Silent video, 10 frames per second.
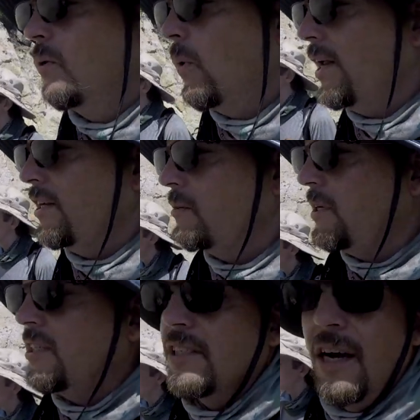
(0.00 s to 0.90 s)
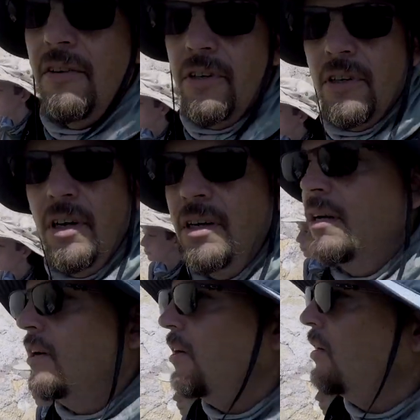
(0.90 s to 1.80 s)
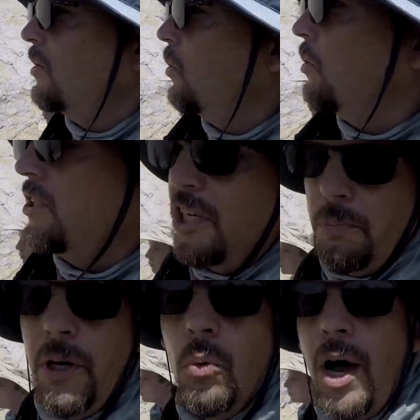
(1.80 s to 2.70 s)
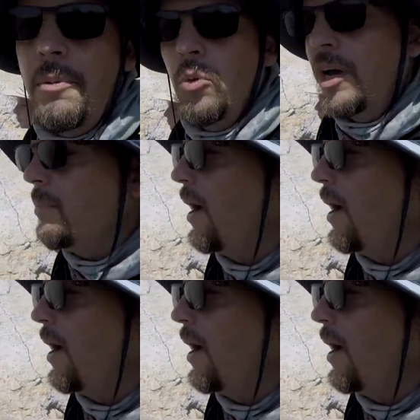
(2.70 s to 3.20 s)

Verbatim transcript: waiting to be discovered or just being wiped away